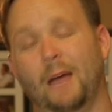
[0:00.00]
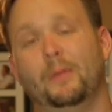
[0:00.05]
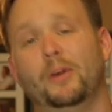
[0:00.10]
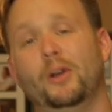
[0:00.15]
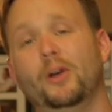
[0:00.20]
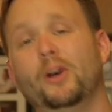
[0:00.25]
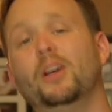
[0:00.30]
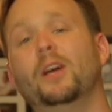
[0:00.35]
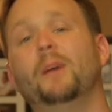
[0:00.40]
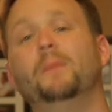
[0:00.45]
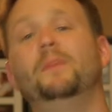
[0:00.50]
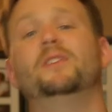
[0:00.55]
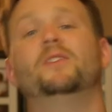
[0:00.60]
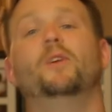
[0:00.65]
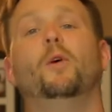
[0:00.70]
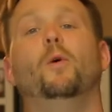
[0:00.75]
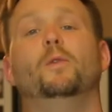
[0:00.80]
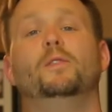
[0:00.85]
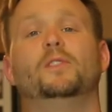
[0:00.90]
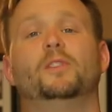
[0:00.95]
I'm going to hook up
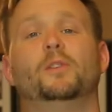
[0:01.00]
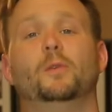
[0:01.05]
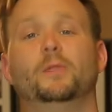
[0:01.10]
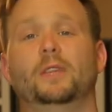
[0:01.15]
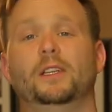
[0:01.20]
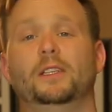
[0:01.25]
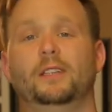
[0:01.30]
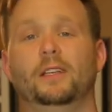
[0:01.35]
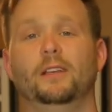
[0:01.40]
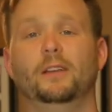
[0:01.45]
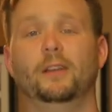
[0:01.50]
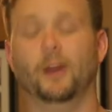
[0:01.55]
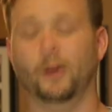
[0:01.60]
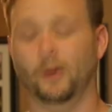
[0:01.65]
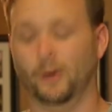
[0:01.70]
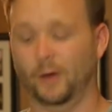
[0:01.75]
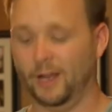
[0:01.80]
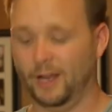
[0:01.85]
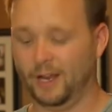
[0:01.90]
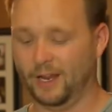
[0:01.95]
this old school
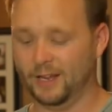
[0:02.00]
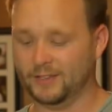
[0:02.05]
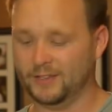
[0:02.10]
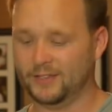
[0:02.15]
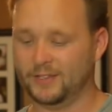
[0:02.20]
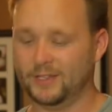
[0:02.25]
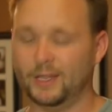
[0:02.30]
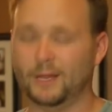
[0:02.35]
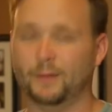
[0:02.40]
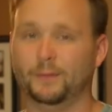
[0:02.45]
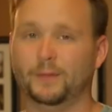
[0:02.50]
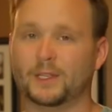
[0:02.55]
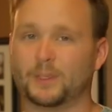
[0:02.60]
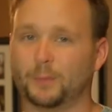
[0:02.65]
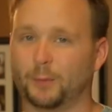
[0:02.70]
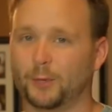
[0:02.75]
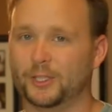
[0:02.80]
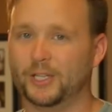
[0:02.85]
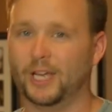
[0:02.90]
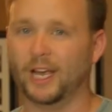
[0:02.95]
Nintendo and see if this
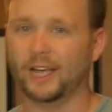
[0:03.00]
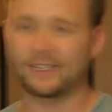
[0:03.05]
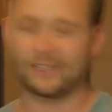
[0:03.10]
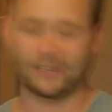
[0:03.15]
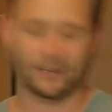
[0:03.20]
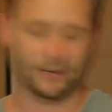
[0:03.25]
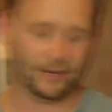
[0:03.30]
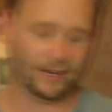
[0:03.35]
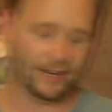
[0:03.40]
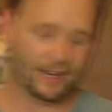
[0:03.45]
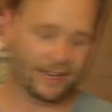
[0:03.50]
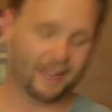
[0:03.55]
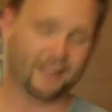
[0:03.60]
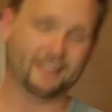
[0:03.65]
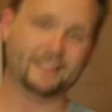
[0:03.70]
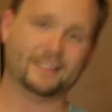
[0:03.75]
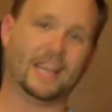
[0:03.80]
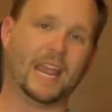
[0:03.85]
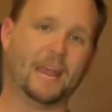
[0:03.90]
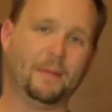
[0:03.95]
projector
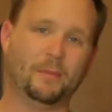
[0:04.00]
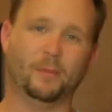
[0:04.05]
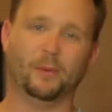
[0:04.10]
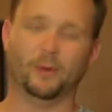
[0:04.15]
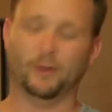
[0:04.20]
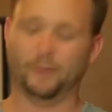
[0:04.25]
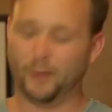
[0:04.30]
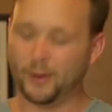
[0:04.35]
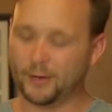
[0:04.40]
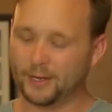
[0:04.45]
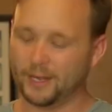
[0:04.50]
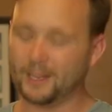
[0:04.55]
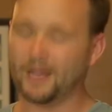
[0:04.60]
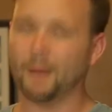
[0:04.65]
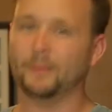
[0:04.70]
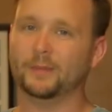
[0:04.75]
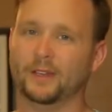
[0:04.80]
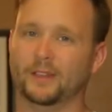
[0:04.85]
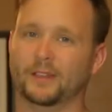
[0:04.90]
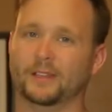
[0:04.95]
is capable of hooking
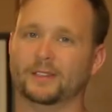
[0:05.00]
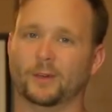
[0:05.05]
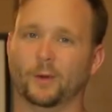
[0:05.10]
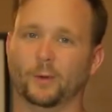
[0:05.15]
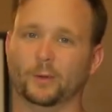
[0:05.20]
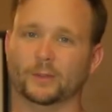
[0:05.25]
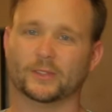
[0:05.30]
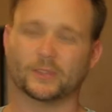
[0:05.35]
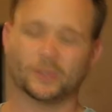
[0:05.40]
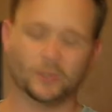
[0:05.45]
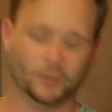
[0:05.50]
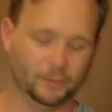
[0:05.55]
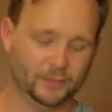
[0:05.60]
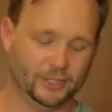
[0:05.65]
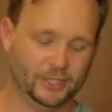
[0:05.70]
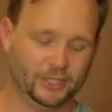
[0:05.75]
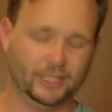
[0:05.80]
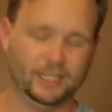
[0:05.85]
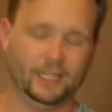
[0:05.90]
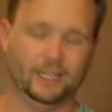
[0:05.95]
up to this old school
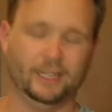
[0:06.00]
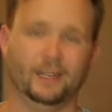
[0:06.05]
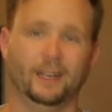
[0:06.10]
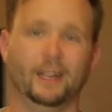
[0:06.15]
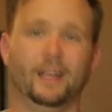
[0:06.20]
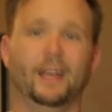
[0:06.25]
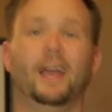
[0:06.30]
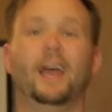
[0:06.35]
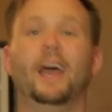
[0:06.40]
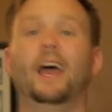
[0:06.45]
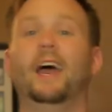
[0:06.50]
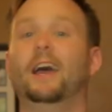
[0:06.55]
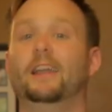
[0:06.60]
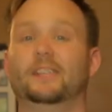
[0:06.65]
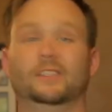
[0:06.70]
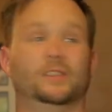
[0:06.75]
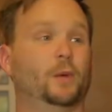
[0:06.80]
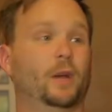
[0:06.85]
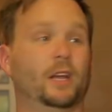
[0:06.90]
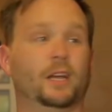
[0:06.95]
machine
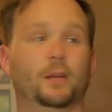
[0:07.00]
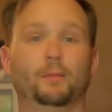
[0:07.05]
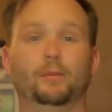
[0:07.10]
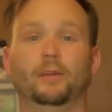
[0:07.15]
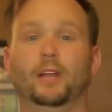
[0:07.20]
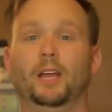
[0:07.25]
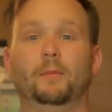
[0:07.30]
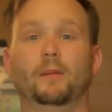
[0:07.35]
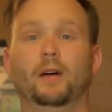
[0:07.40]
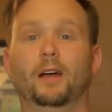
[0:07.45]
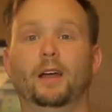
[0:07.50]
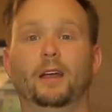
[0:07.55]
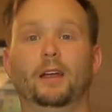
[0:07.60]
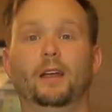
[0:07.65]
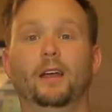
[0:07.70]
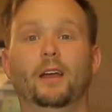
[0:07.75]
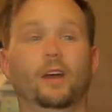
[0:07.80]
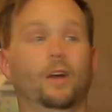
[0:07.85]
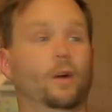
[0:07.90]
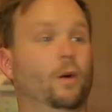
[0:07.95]
so I can play
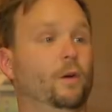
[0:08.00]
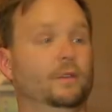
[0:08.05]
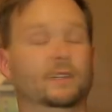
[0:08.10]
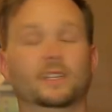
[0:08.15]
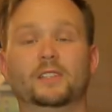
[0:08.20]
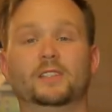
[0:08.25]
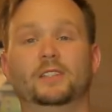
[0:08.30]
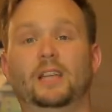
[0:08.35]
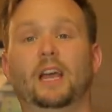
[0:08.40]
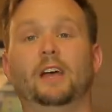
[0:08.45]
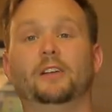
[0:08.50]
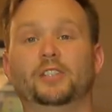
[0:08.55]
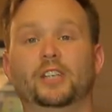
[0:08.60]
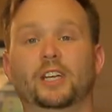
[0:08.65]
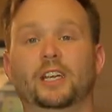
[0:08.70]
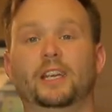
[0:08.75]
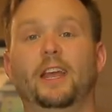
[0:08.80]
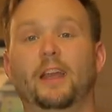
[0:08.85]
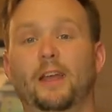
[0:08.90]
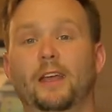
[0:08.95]
my
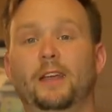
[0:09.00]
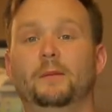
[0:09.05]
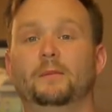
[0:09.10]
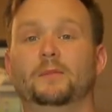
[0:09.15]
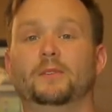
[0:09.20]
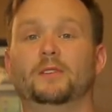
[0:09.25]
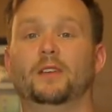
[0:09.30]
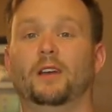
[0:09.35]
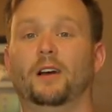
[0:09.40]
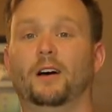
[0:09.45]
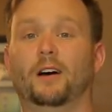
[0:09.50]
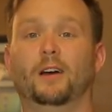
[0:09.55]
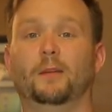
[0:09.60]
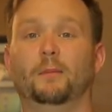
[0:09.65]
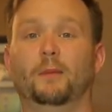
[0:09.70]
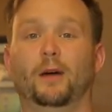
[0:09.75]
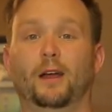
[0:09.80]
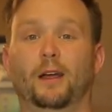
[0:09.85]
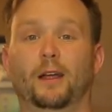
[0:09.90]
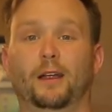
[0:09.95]
nostalgic games
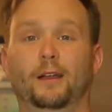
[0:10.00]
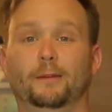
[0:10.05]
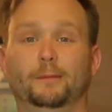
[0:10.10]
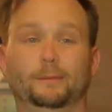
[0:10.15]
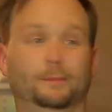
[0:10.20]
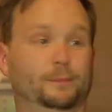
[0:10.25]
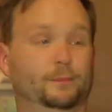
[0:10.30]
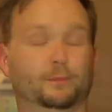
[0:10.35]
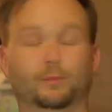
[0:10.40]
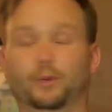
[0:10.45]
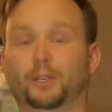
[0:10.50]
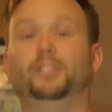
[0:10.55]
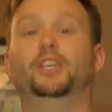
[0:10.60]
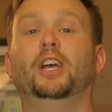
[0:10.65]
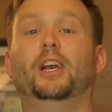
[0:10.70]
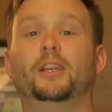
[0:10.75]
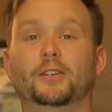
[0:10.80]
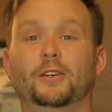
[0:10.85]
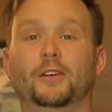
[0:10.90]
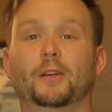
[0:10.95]
on my
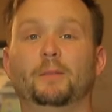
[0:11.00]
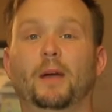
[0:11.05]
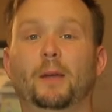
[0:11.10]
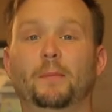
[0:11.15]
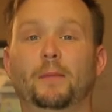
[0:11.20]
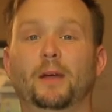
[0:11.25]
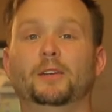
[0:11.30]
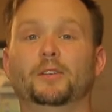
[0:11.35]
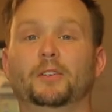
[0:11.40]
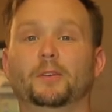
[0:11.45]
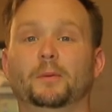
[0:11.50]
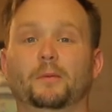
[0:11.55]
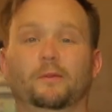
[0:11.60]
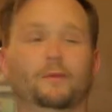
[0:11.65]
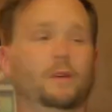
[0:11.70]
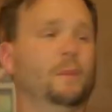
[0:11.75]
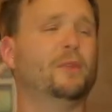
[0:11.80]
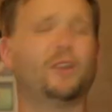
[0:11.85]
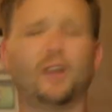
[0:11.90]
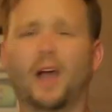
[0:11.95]
projector in my bedroom
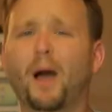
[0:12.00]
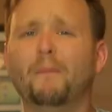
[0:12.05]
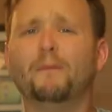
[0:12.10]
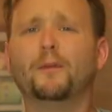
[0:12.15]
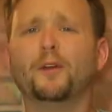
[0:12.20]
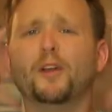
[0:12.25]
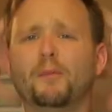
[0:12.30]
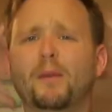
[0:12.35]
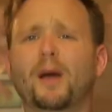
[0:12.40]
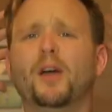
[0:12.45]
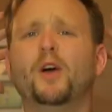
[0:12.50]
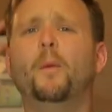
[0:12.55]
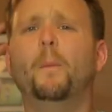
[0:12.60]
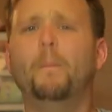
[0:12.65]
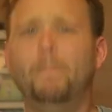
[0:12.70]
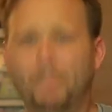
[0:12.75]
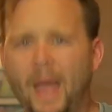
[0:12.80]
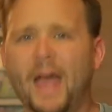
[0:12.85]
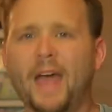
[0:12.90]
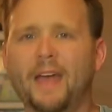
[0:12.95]
from the comfort of my own
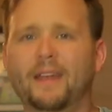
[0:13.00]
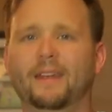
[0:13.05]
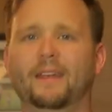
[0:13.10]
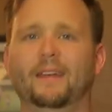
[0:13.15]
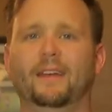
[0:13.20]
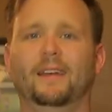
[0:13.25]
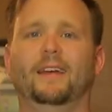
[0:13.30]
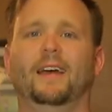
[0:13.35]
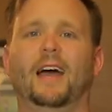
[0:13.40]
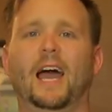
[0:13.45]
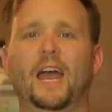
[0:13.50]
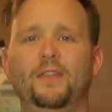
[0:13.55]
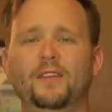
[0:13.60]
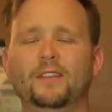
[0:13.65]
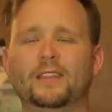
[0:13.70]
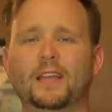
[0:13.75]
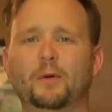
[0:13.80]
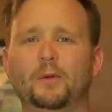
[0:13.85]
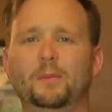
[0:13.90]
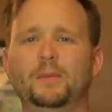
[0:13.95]
bed. I
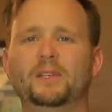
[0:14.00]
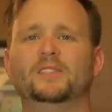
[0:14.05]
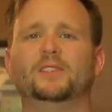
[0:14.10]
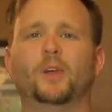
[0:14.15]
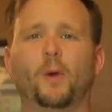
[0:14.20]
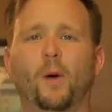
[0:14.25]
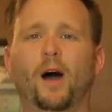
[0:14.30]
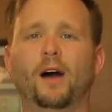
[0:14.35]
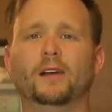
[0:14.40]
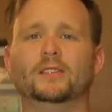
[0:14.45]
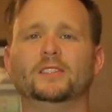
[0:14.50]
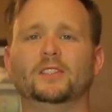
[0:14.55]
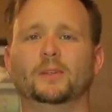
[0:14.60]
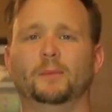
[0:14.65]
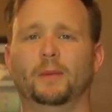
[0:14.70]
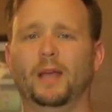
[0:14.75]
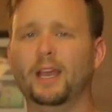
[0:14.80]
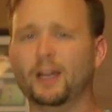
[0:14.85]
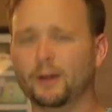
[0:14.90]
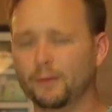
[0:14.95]
think that would be so
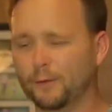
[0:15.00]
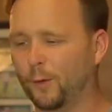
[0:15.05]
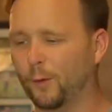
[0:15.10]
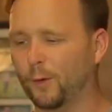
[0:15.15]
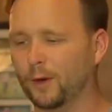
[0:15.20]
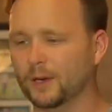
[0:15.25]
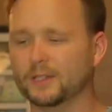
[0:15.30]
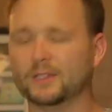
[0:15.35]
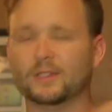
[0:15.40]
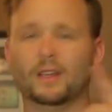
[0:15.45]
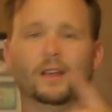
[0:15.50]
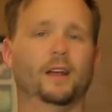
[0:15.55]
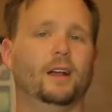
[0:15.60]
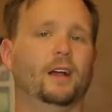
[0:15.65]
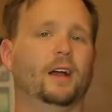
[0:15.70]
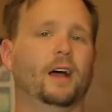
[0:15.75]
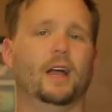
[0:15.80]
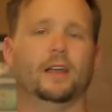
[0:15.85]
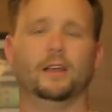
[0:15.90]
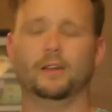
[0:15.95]
awesome. And of course,
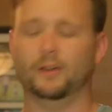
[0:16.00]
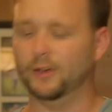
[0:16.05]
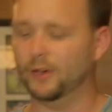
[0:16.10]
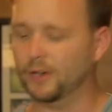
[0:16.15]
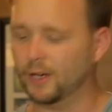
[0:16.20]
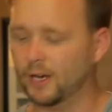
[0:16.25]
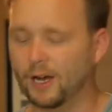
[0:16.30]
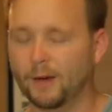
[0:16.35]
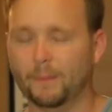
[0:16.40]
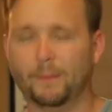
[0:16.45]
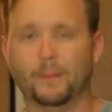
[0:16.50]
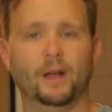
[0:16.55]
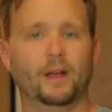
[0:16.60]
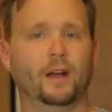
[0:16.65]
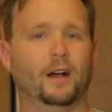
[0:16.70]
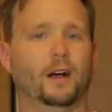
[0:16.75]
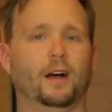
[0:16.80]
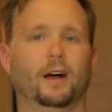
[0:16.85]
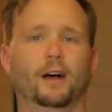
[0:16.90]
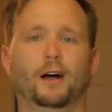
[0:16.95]
I can hook up
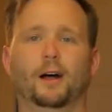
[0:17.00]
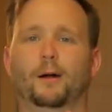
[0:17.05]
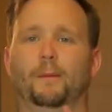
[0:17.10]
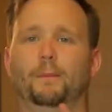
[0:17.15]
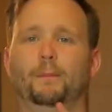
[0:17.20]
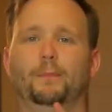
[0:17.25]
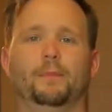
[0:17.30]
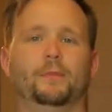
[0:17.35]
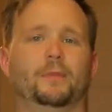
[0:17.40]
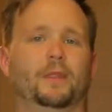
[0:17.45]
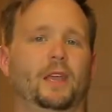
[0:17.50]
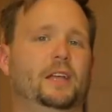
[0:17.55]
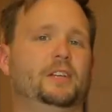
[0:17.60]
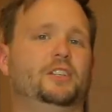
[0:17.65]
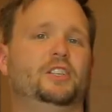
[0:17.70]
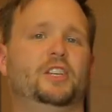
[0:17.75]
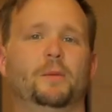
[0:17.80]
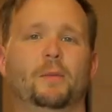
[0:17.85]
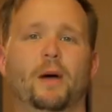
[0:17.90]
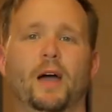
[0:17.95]

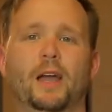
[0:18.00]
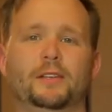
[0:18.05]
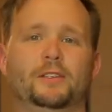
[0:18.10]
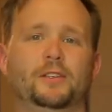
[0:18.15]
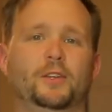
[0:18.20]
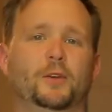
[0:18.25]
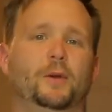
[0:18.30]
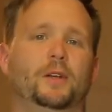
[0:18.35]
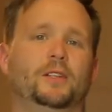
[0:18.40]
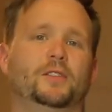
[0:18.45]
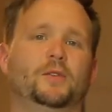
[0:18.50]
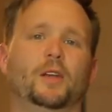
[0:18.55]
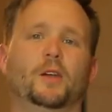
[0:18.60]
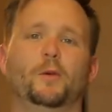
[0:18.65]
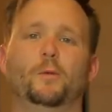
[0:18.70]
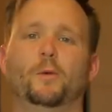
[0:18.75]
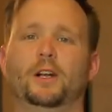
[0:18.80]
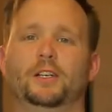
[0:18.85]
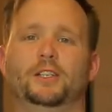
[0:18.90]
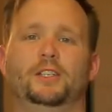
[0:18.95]
HDMI to it so I
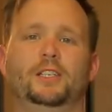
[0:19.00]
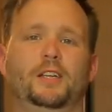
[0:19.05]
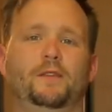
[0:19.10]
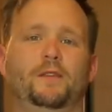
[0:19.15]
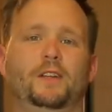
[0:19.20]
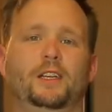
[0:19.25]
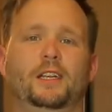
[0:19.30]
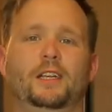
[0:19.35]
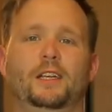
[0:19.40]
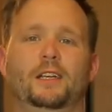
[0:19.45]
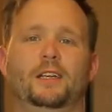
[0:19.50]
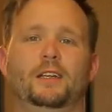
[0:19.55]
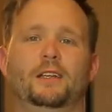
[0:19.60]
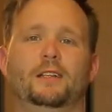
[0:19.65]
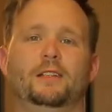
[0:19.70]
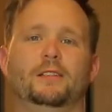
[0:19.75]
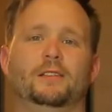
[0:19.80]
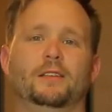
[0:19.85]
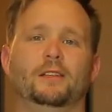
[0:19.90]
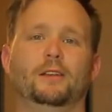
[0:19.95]
can watch
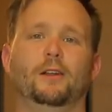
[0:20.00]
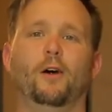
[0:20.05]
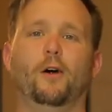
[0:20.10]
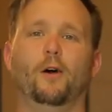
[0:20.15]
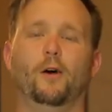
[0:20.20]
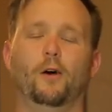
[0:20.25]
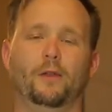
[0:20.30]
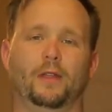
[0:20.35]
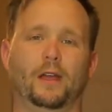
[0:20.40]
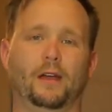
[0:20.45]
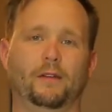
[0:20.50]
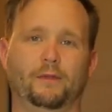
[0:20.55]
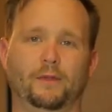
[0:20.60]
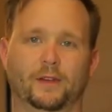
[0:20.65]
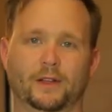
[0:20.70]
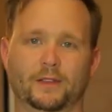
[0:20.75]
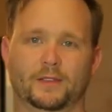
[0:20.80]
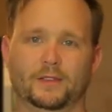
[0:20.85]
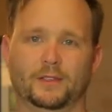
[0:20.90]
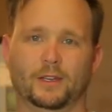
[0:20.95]
DVDs and all that
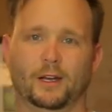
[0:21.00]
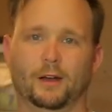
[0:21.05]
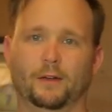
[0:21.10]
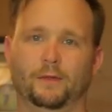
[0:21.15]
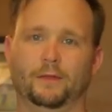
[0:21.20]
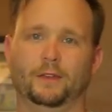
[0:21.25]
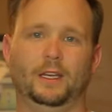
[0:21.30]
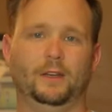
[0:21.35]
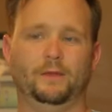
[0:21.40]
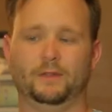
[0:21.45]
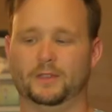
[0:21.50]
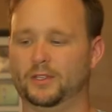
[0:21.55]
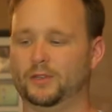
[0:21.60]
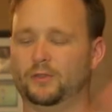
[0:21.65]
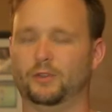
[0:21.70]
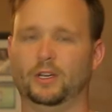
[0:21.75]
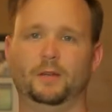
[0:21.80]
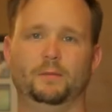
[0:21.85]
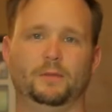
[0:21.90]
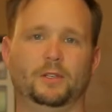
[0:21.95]
fun stuff, and even
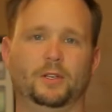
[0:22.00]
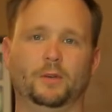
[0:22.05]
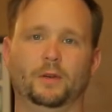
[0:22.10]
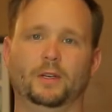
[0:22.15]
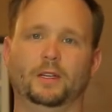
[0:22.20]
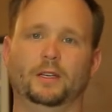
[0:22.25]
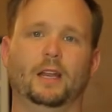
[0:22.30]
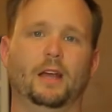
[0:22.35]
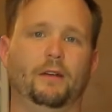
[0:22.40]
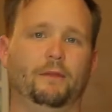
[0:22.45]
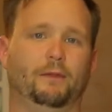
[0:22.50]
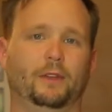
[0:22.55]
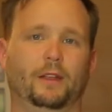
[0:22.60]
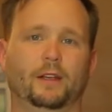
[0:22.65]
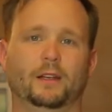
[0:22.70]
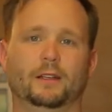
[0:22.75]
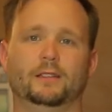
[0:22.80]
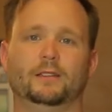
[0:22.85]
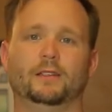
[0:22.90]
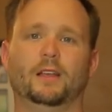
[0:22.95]
stream to it,
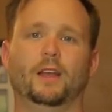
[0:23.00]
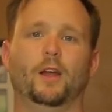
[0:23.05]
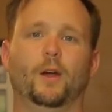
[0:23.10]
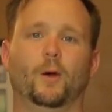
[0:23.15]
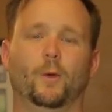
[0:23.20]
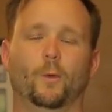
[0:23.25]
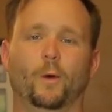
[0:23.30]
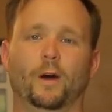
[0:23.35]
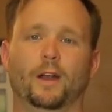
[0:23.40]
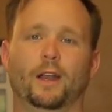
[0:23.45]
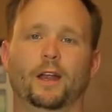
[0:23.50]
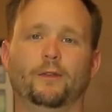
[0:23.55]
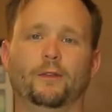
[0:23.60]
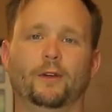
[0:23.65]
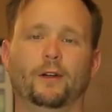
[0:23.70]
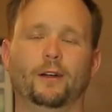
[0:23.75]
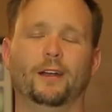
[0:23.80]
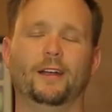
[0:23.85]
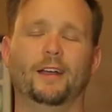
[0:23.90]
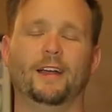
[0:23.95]
Netflix,
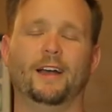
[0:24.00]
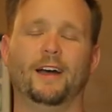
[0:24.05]
whatever.